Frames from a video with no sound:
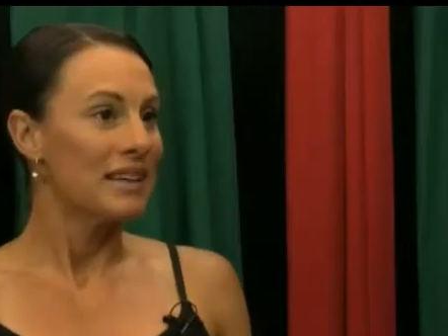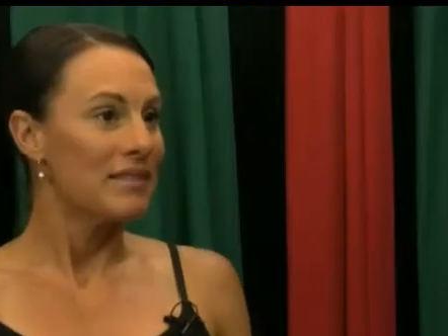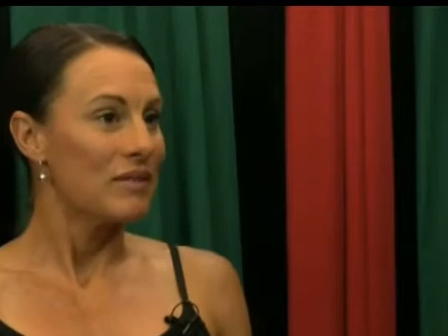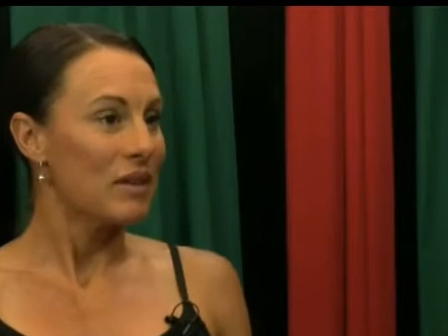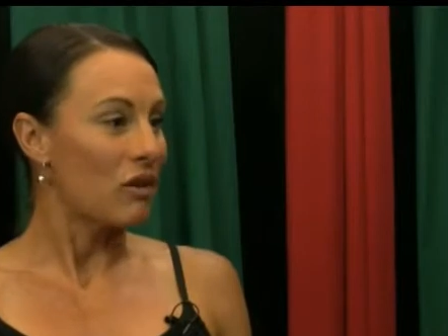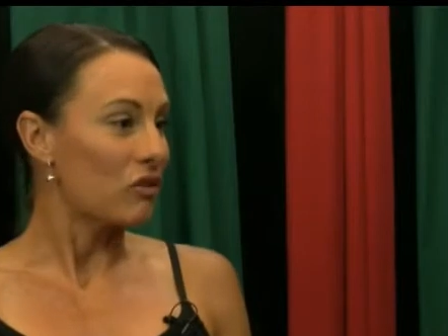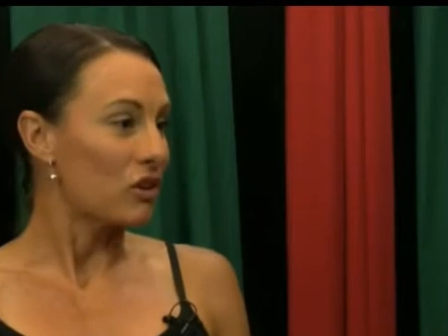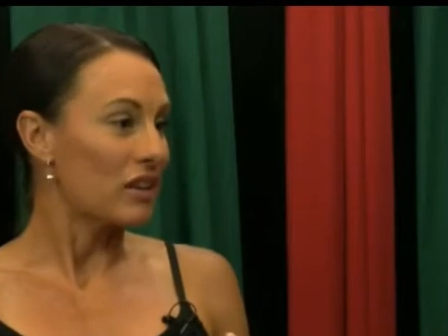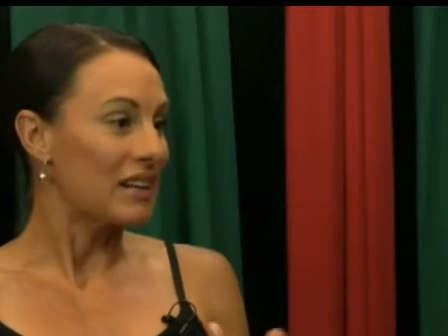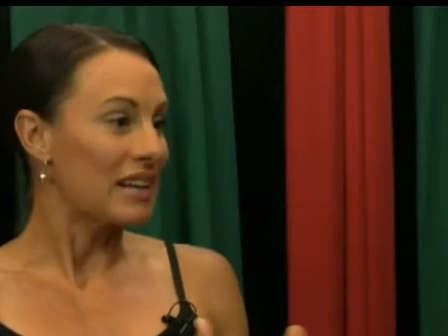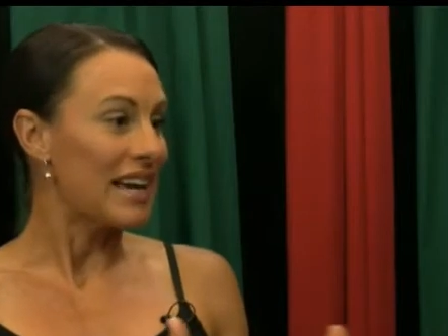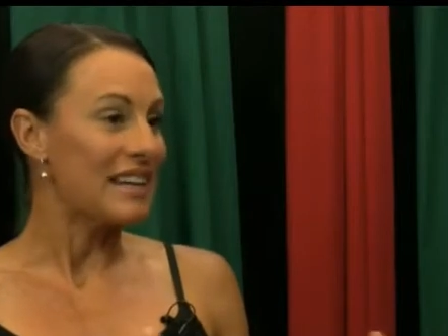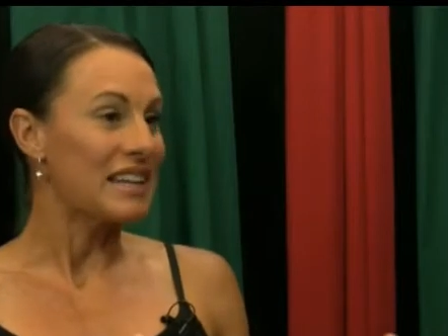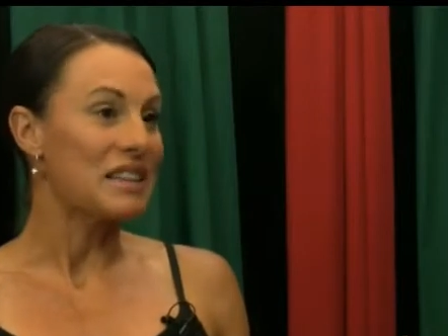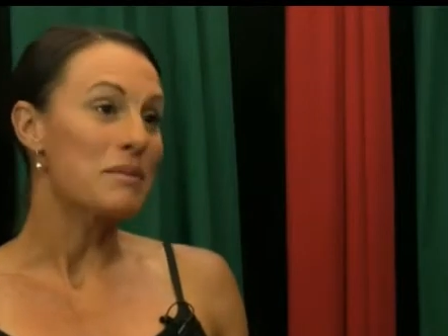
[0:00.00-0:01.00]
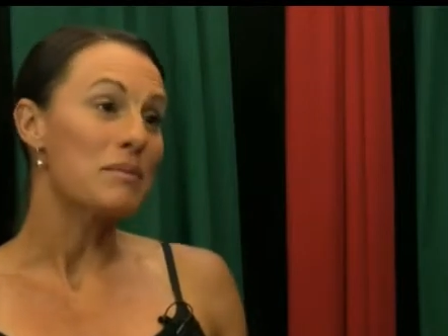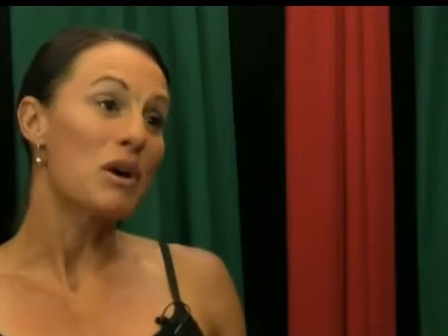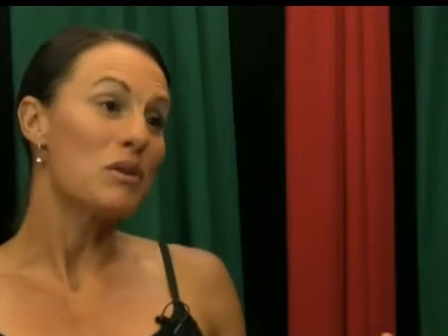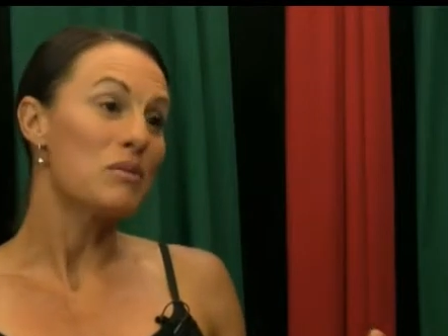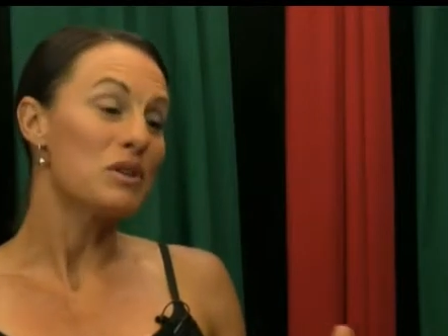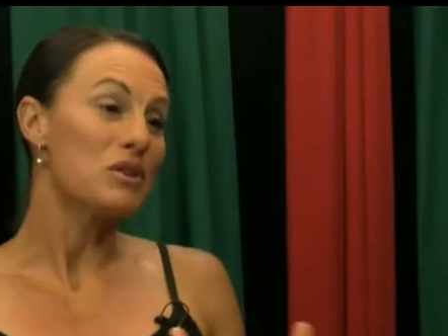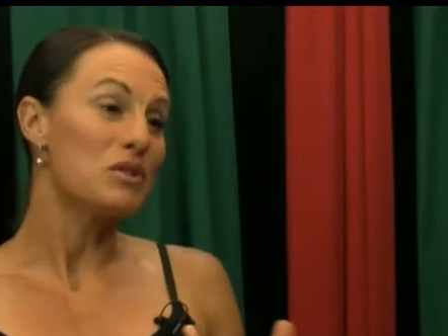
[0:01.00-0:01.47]
I've got a lady at the
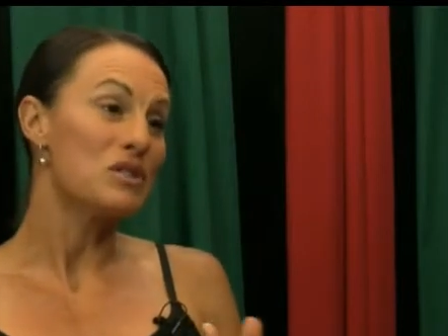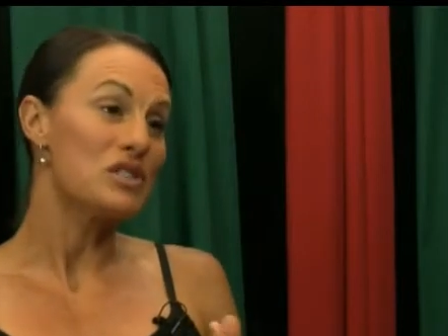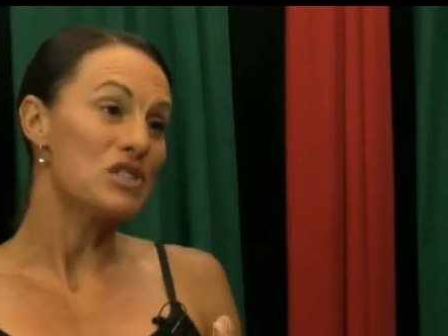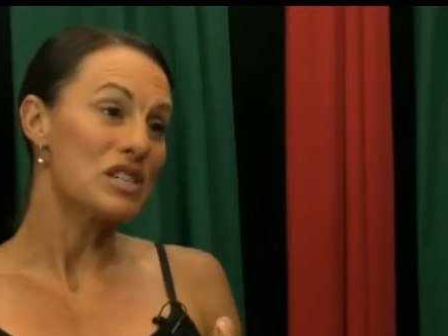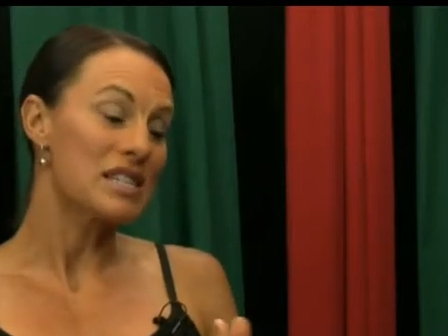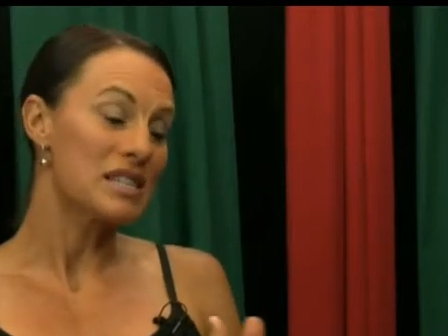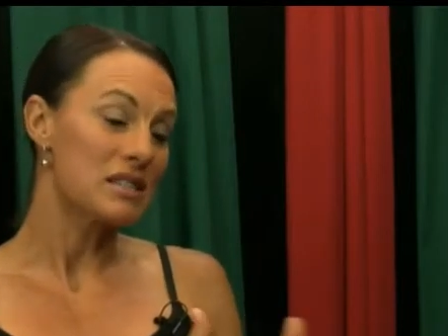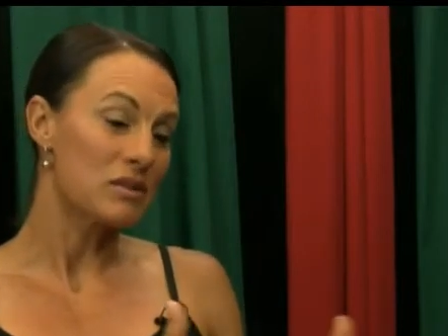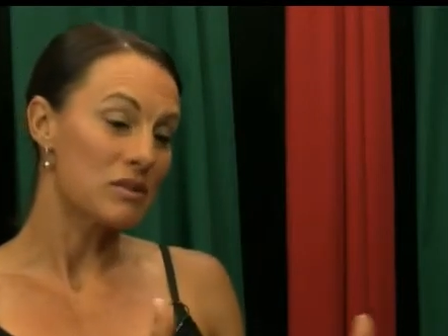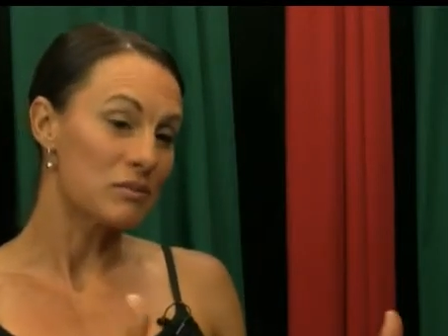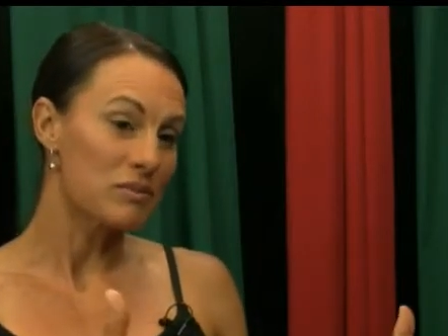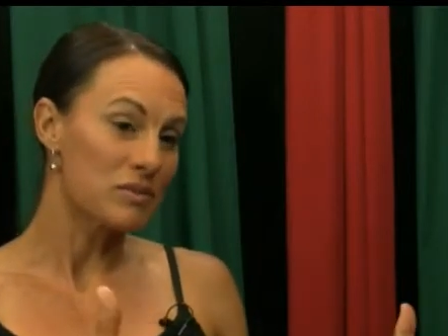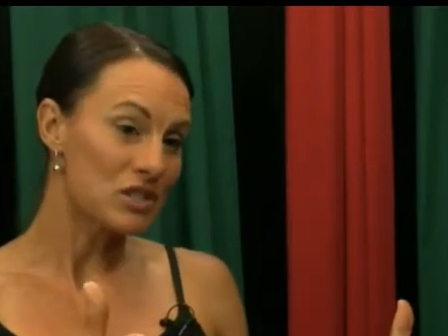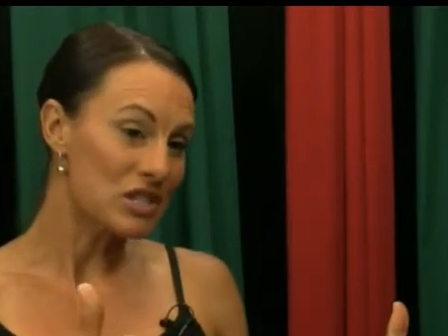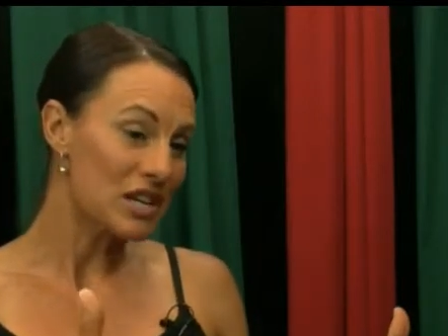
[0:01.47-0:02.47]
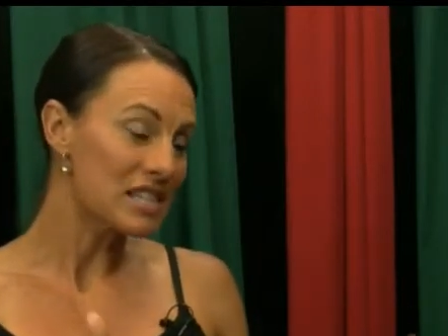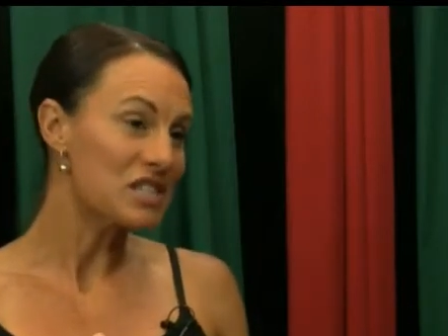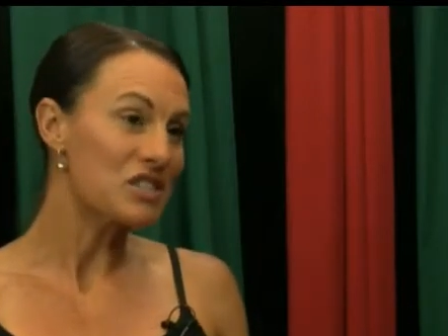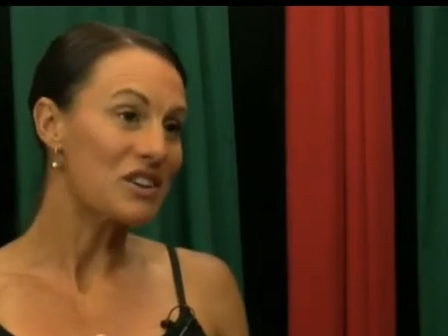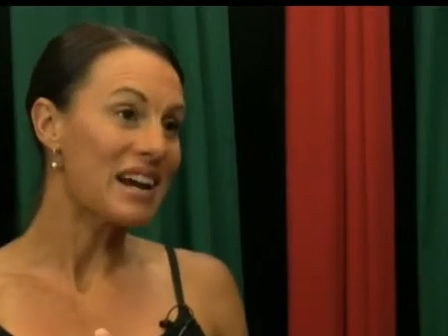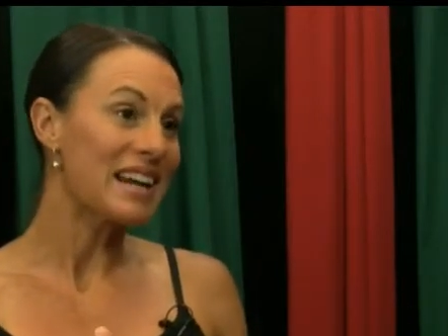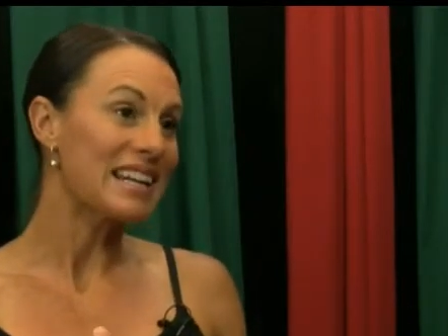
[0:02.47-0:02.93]
moment who's just
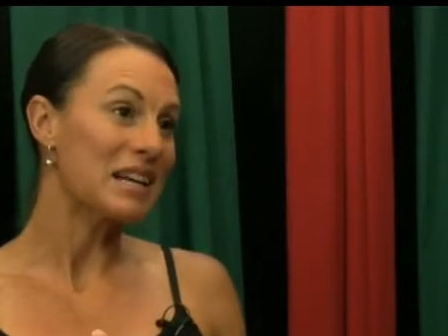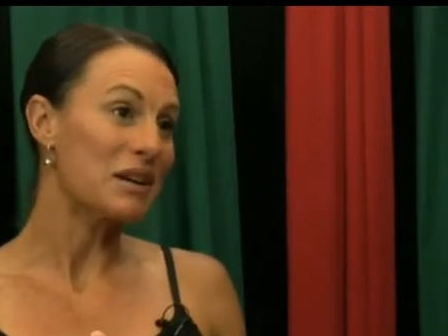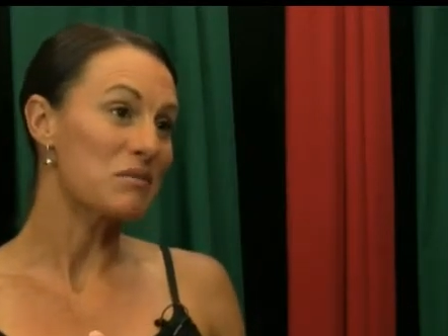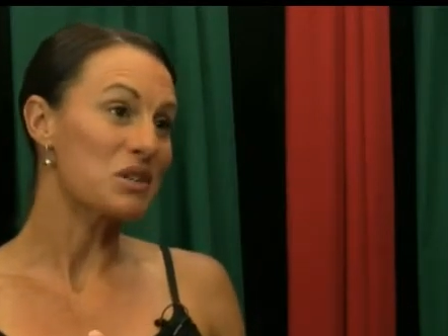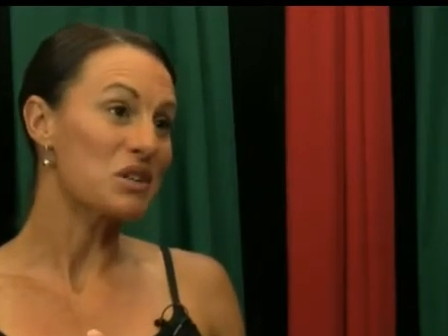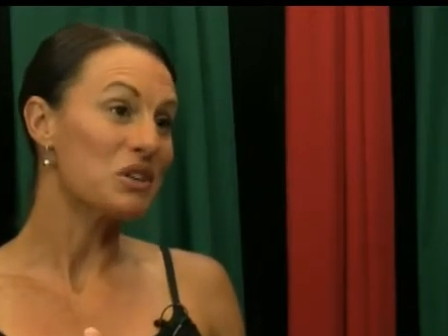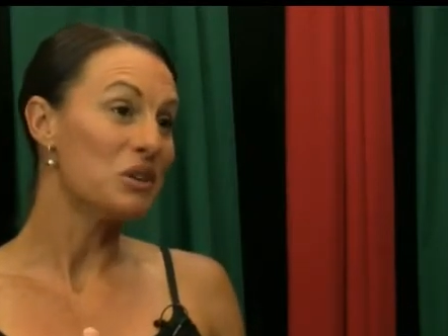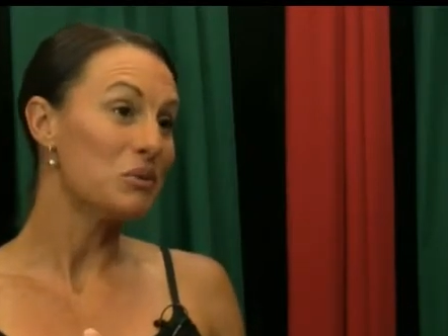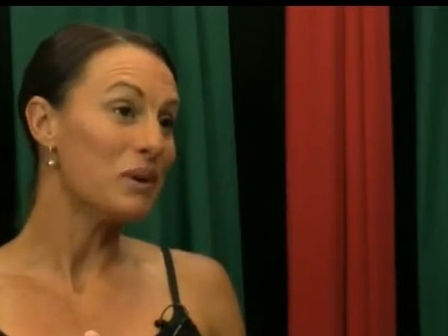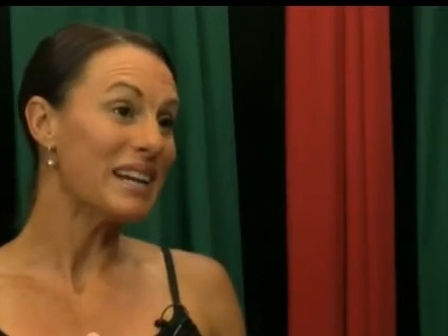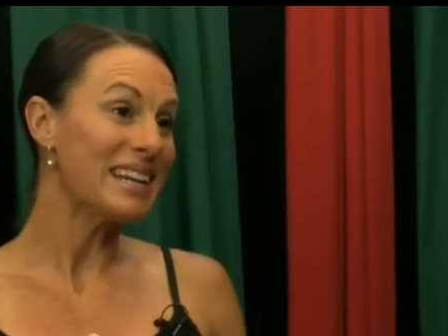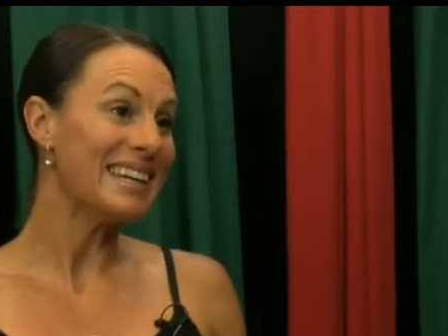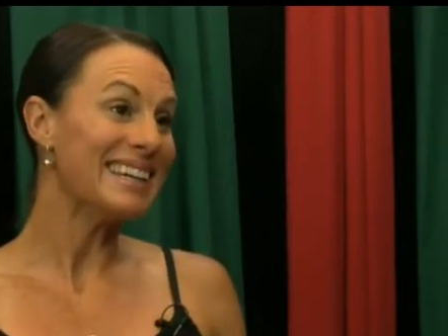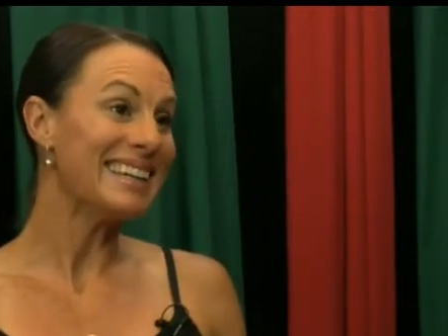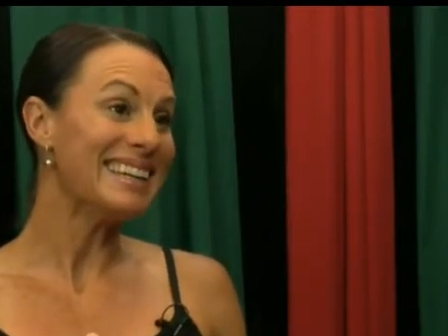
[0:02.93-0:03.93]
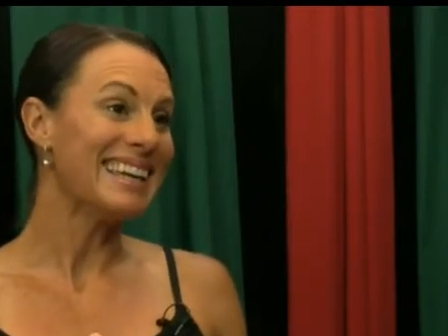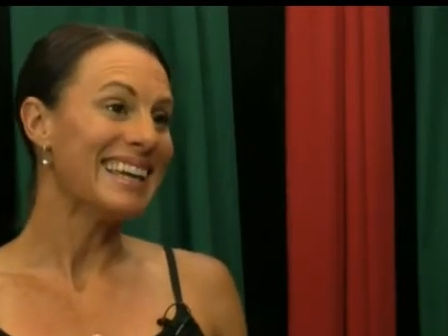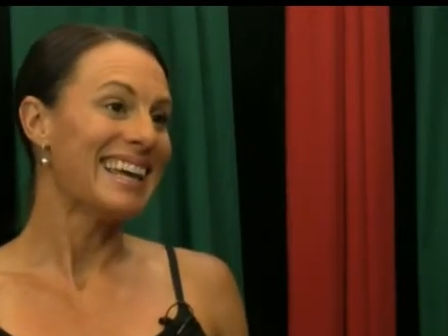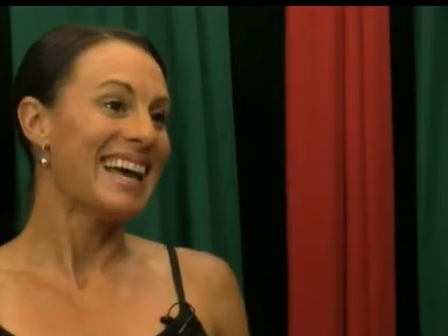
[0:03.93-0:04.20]
training up to her wedding.